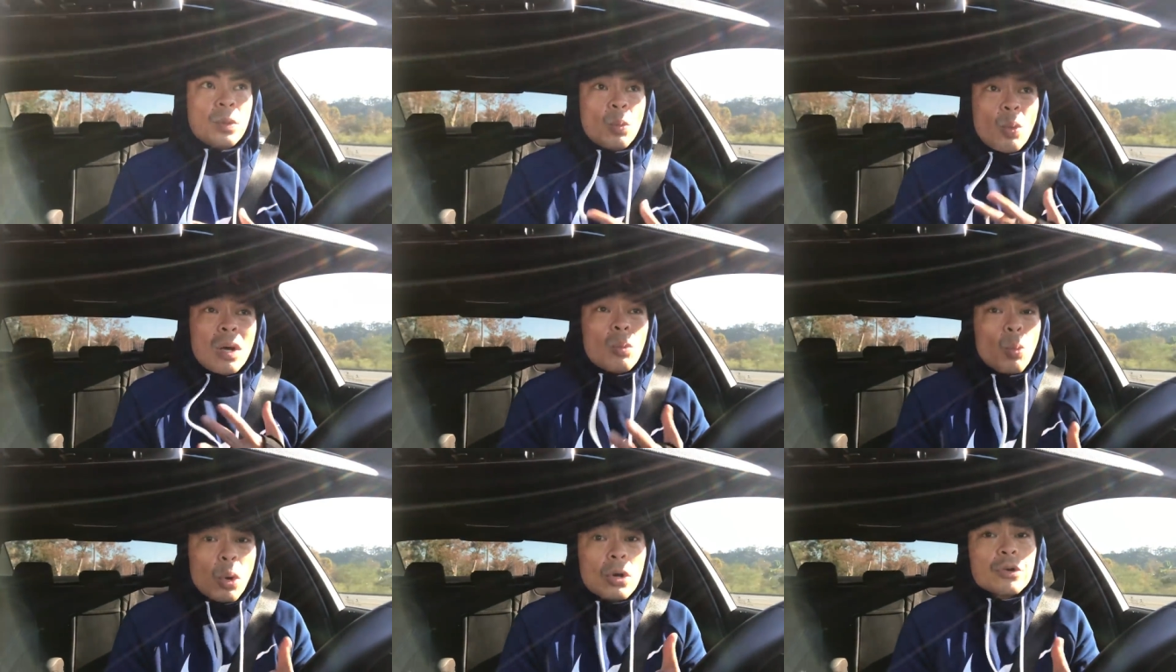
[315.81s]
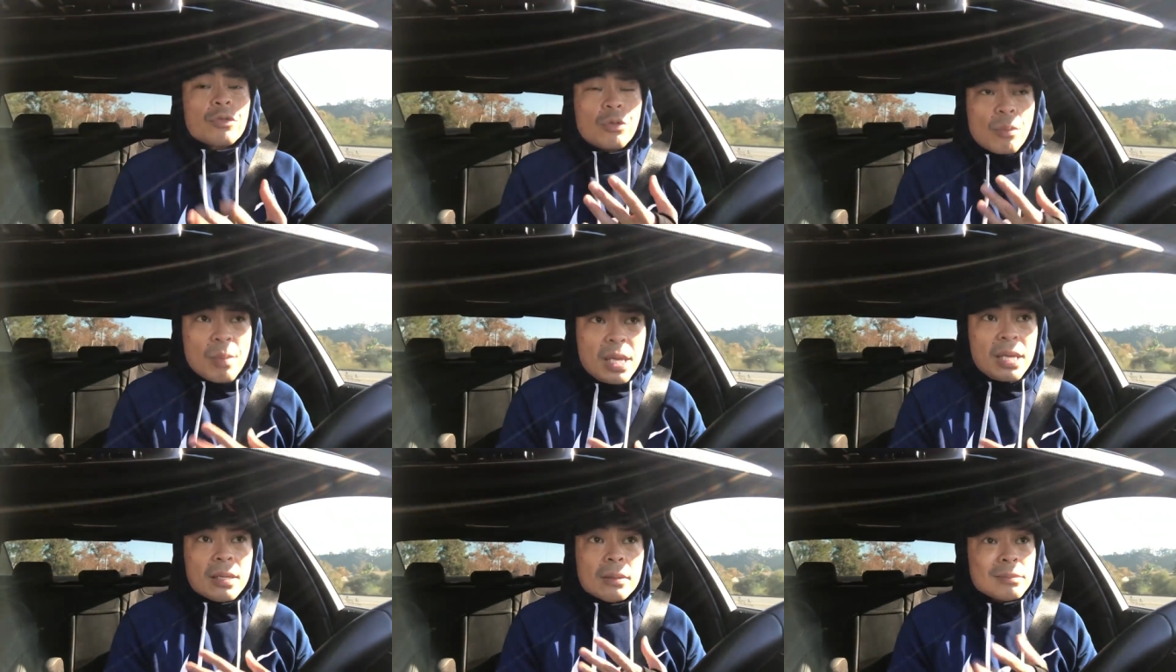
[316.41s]
what worked for
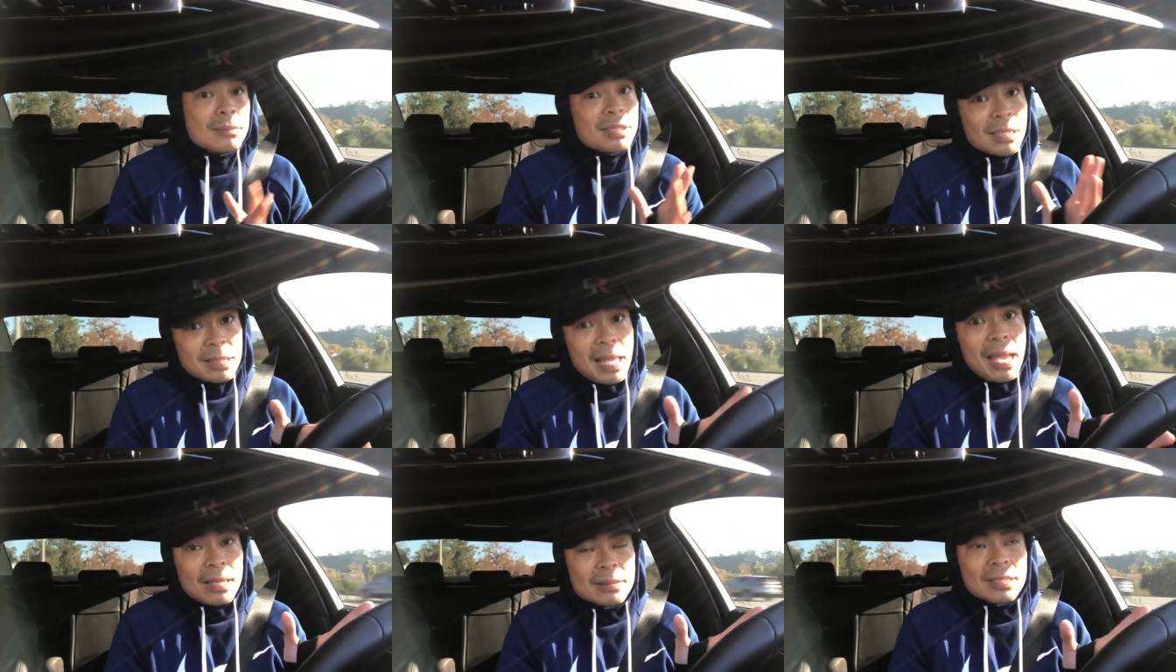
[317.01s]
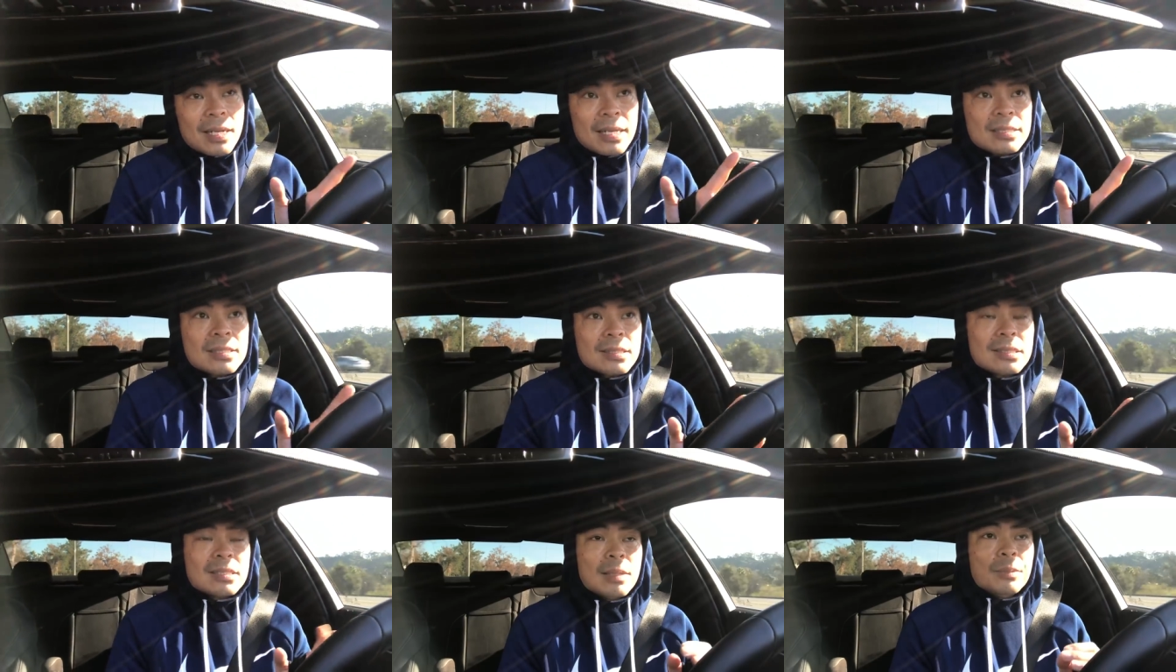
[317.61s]
me, and today, today
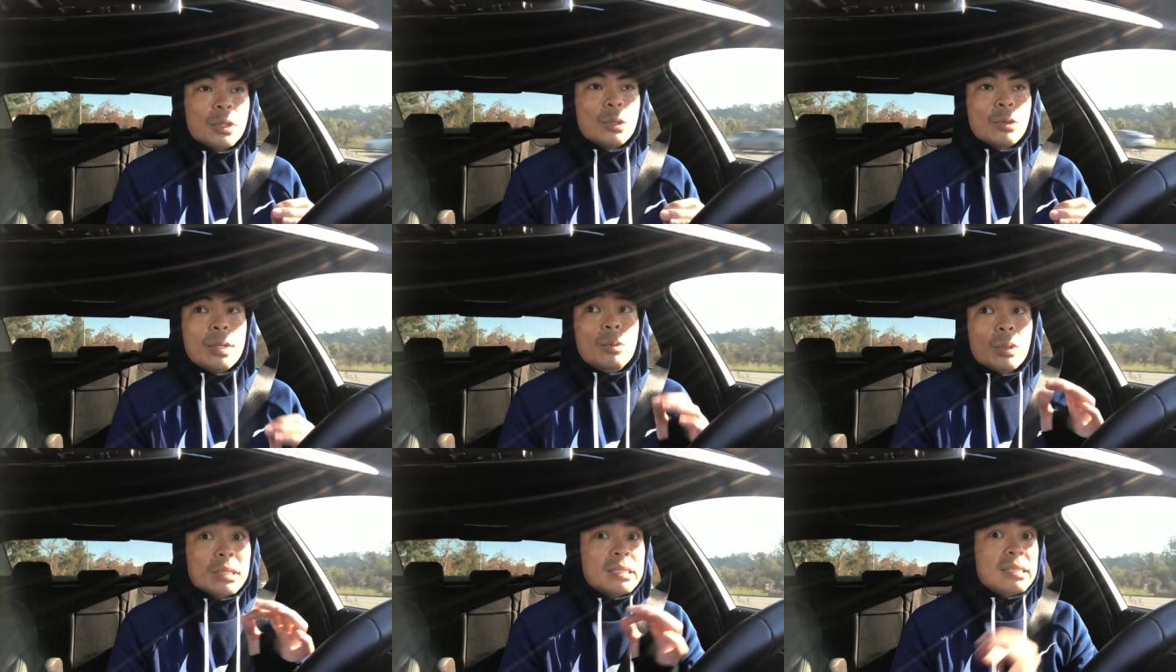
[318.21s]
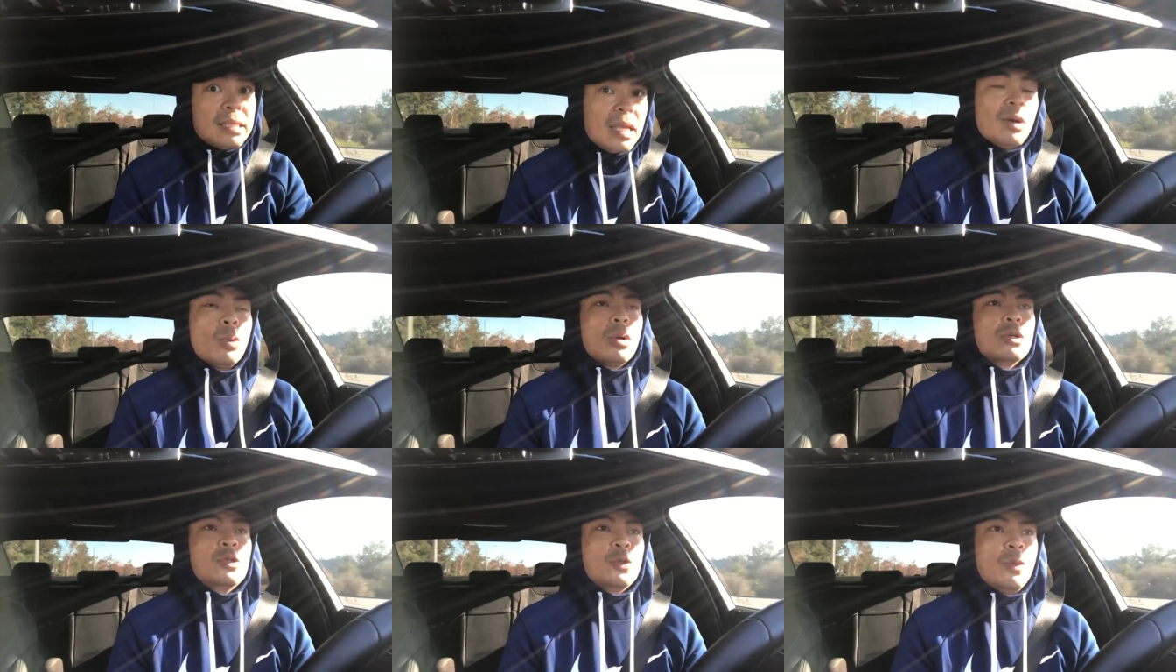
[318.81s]
to some degree, what still
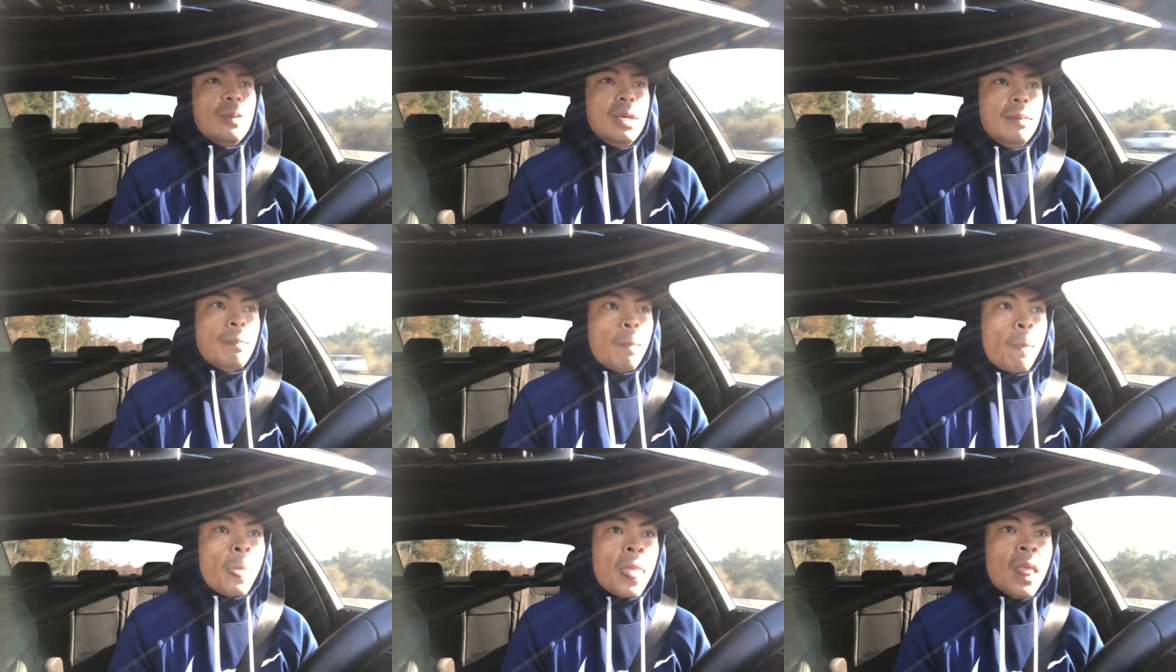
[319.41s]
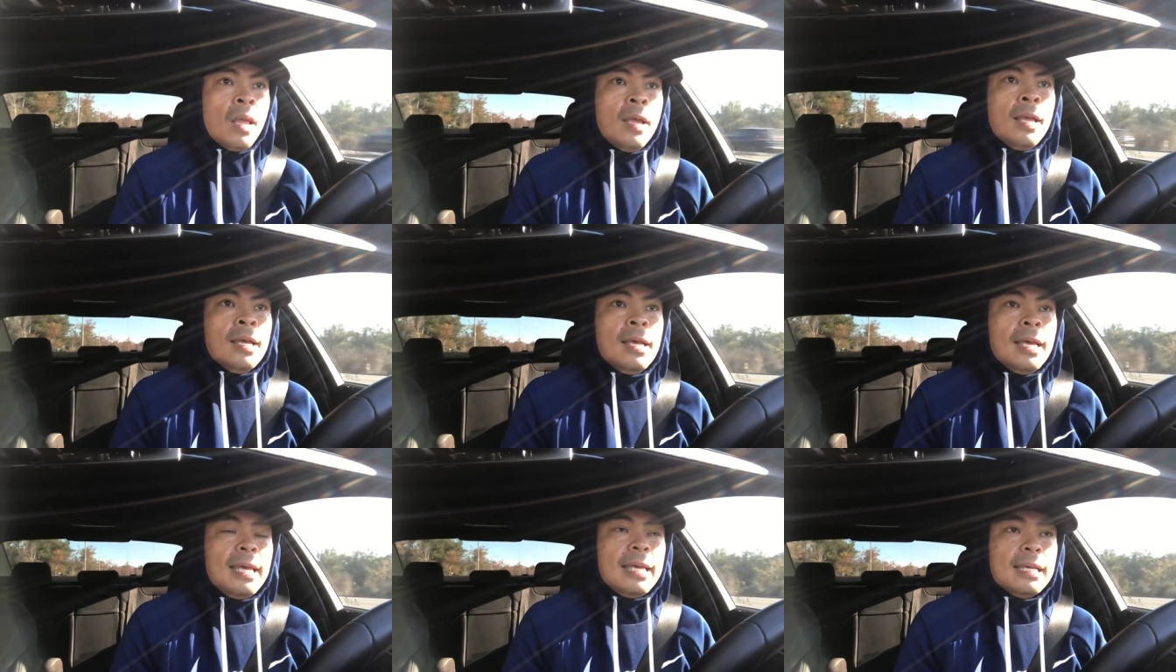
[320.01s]
works for me
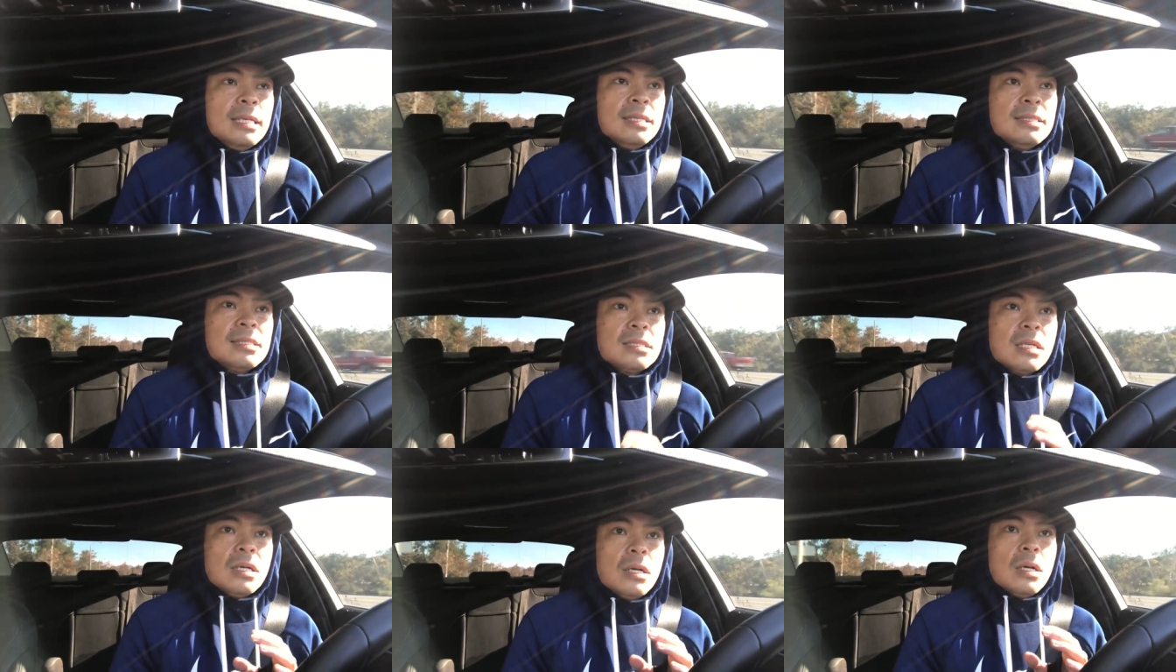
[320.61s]
is,